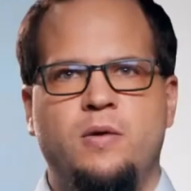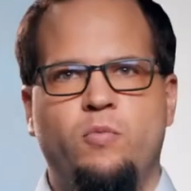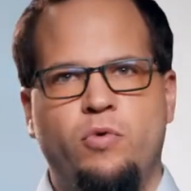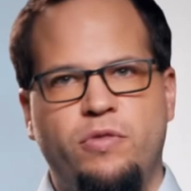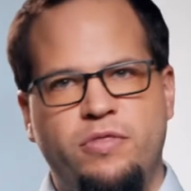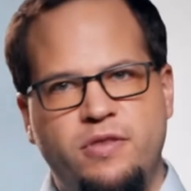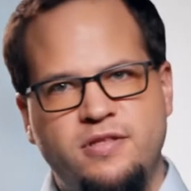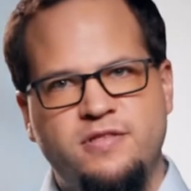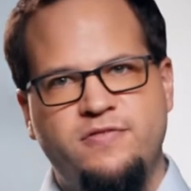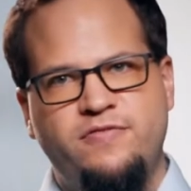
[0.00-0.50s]
With
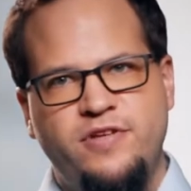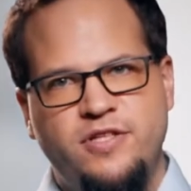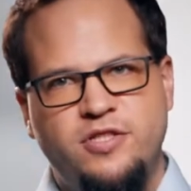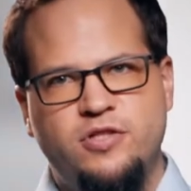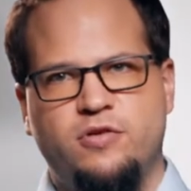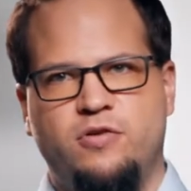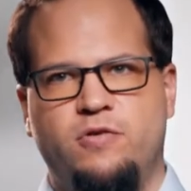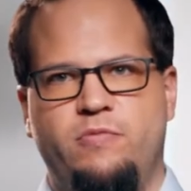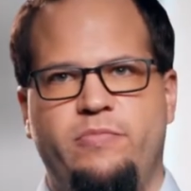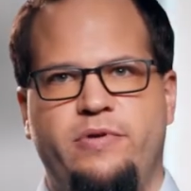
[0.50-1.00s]
this feature
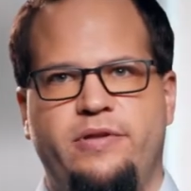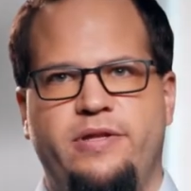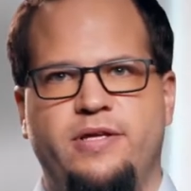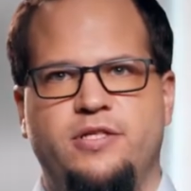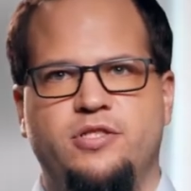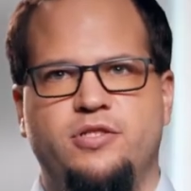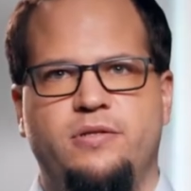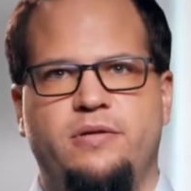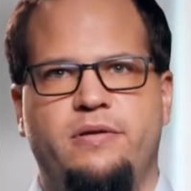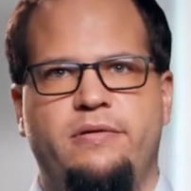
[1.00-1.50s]

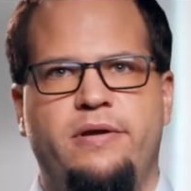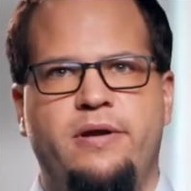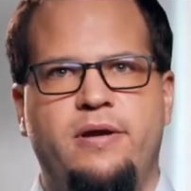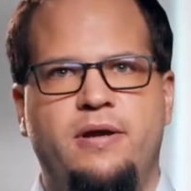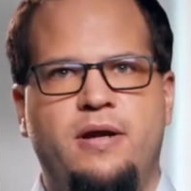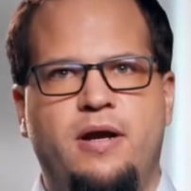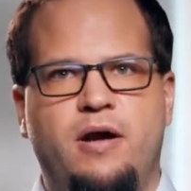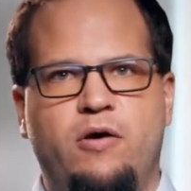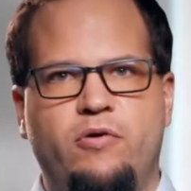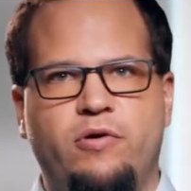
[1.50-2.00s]
combination,
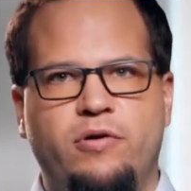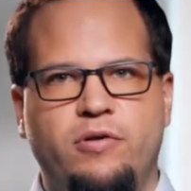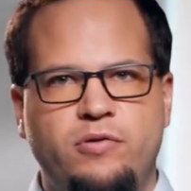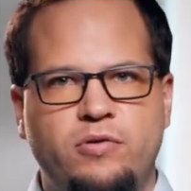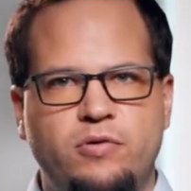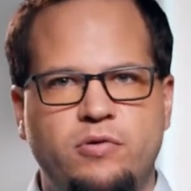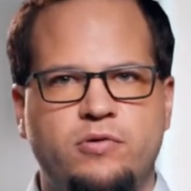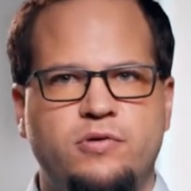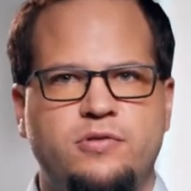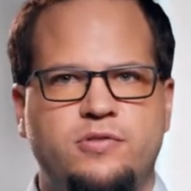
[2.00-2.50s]
our
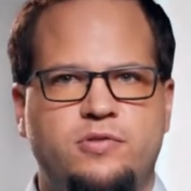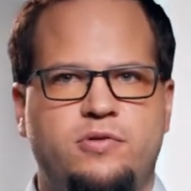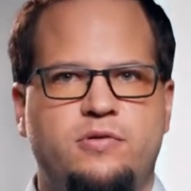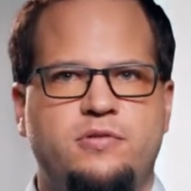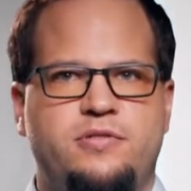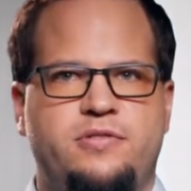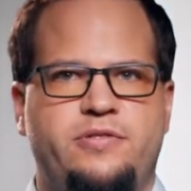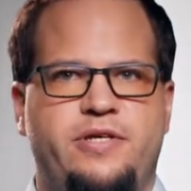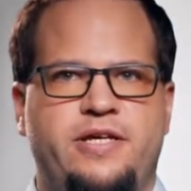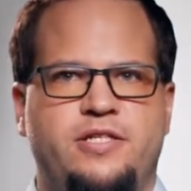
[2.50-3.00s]
new control
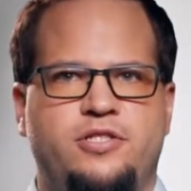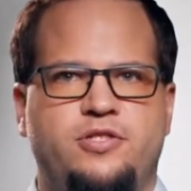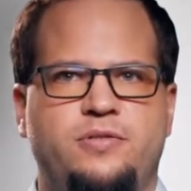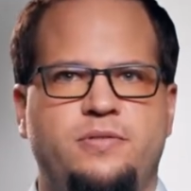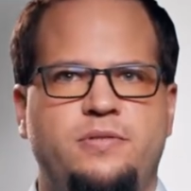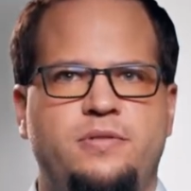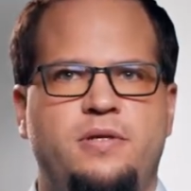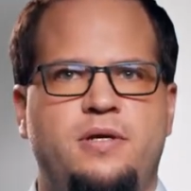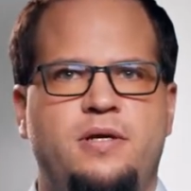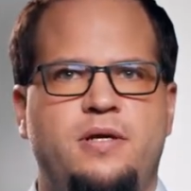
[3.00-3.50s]

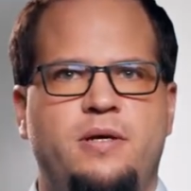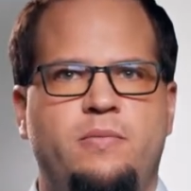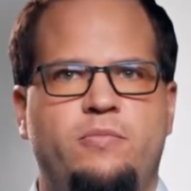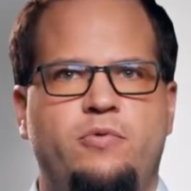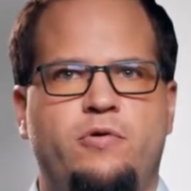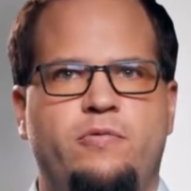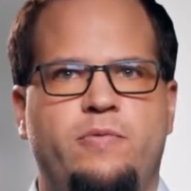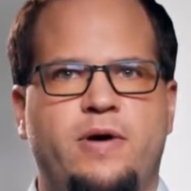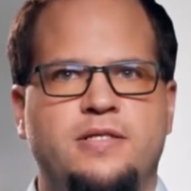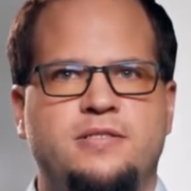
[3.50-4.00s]
station
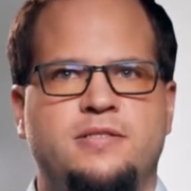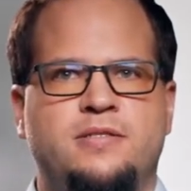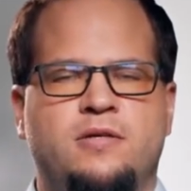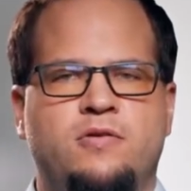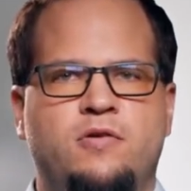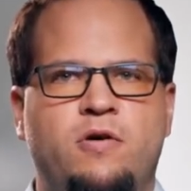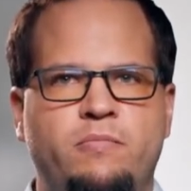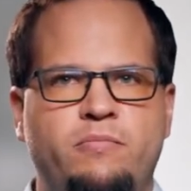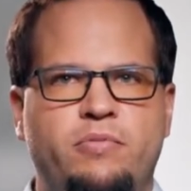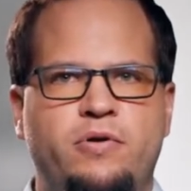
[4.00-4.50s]
provides the
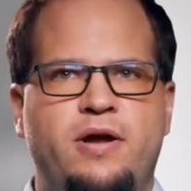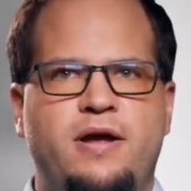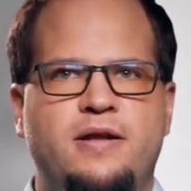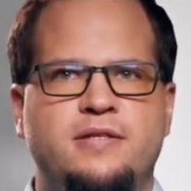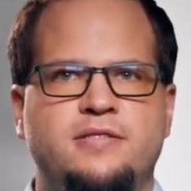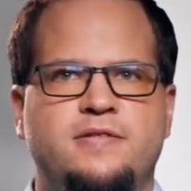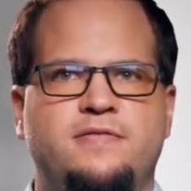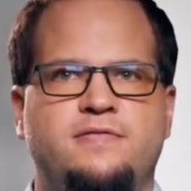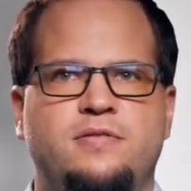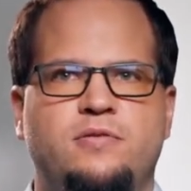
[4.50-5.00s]

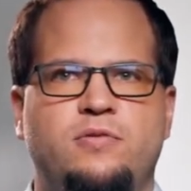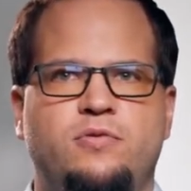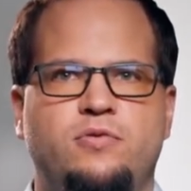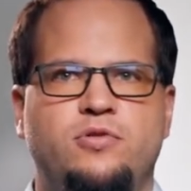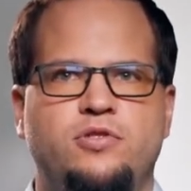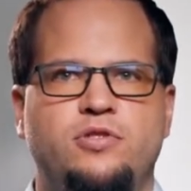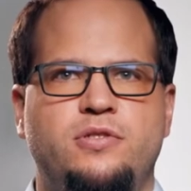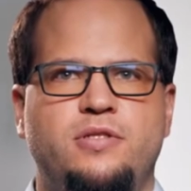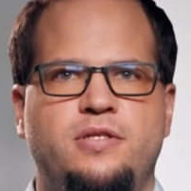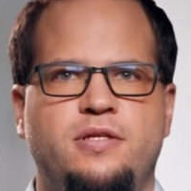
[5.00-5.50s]
comprehensive
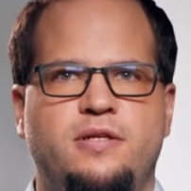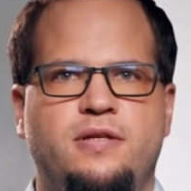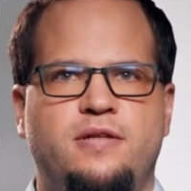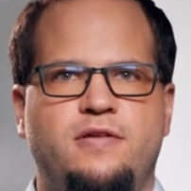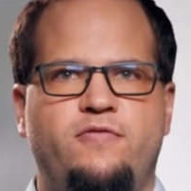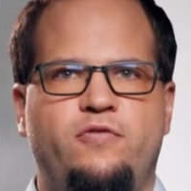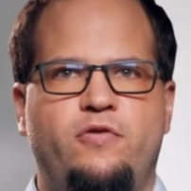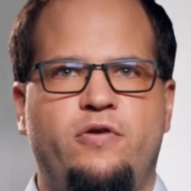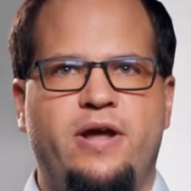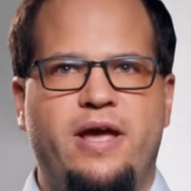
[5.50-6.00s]
solution needed
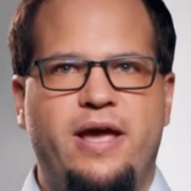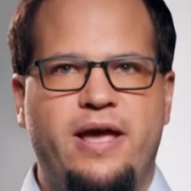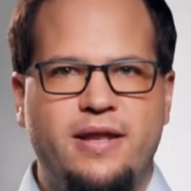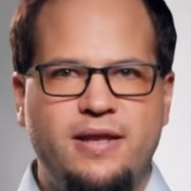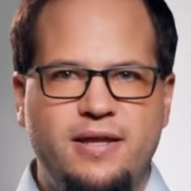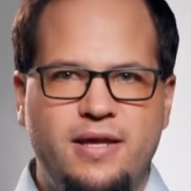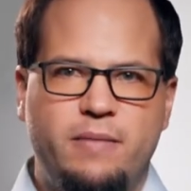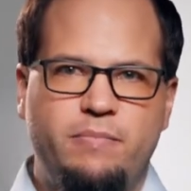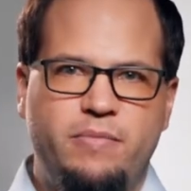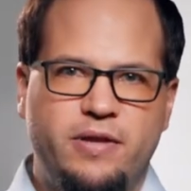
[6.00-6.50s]
for
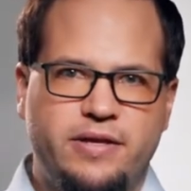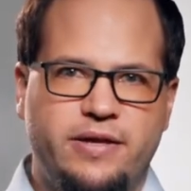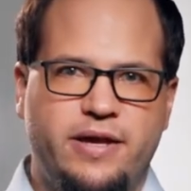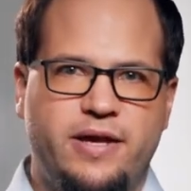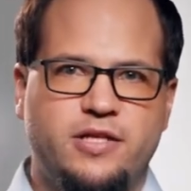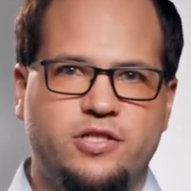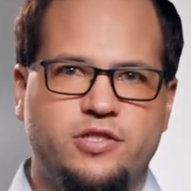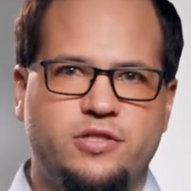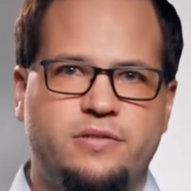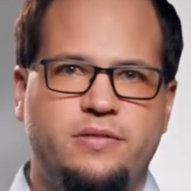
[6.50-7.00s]
any
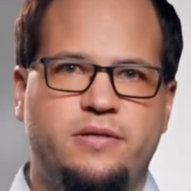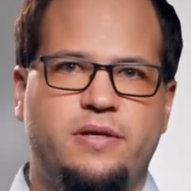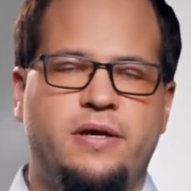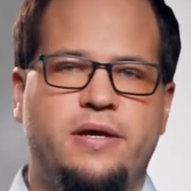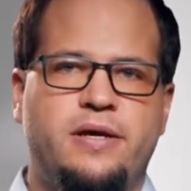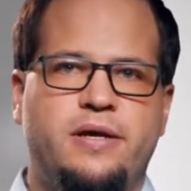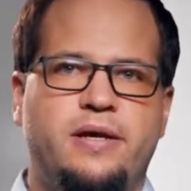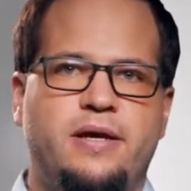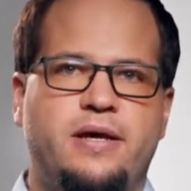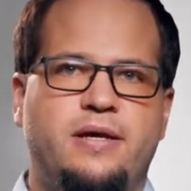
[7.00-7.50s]
application
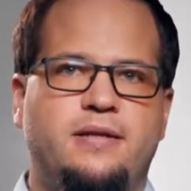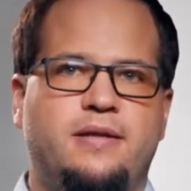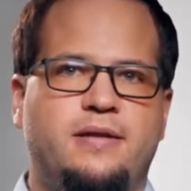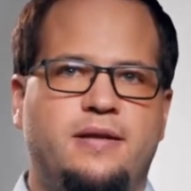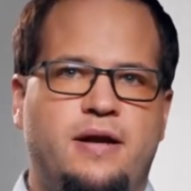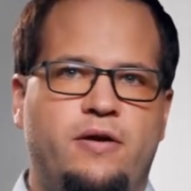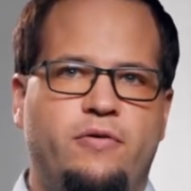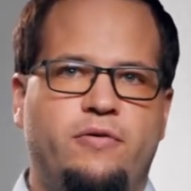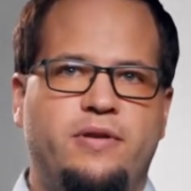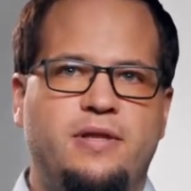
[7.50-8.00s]
in an
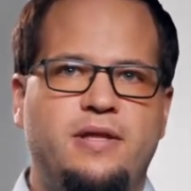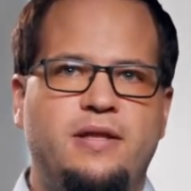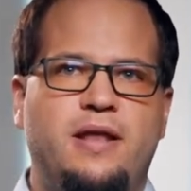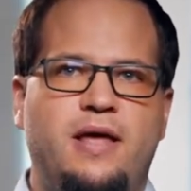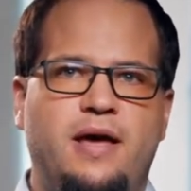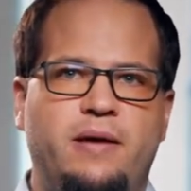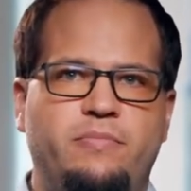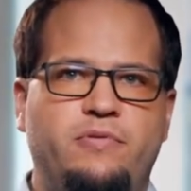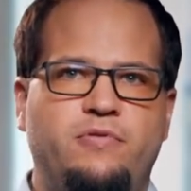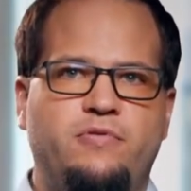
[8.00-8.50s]
R&D
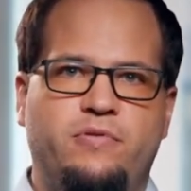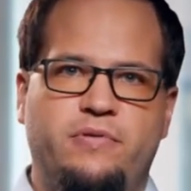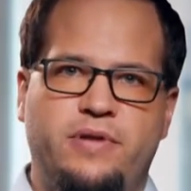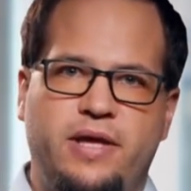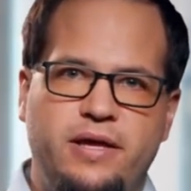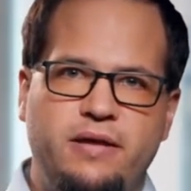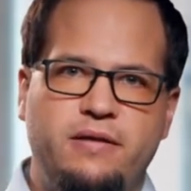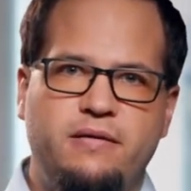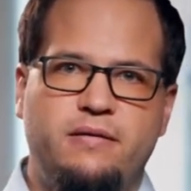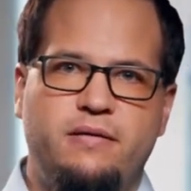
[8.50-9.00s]
lab
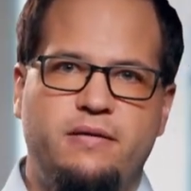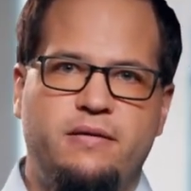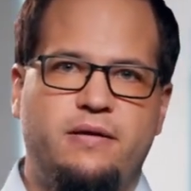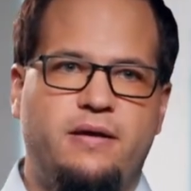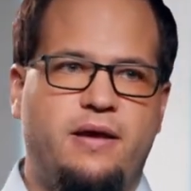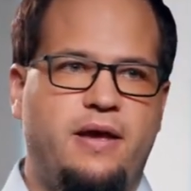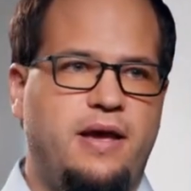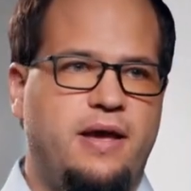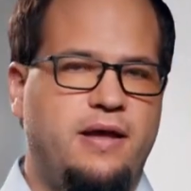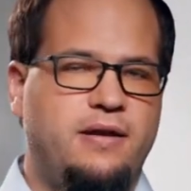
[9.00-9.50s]
today
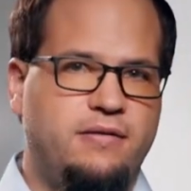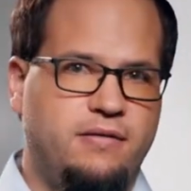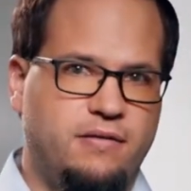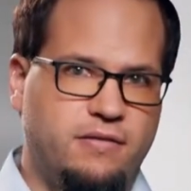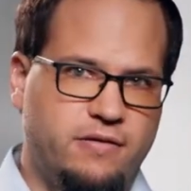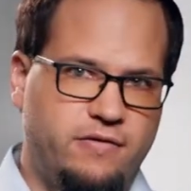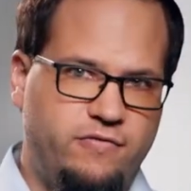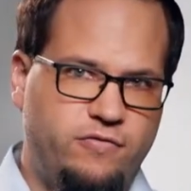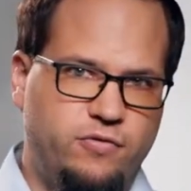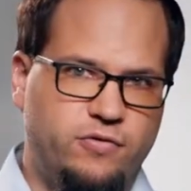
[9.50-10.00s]
and in
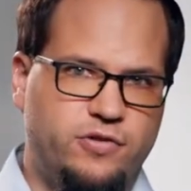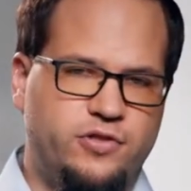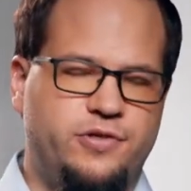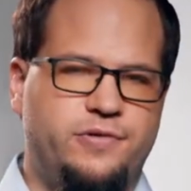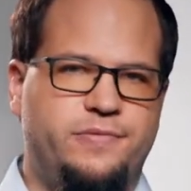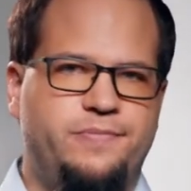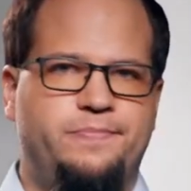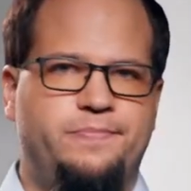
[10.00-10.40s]
the future.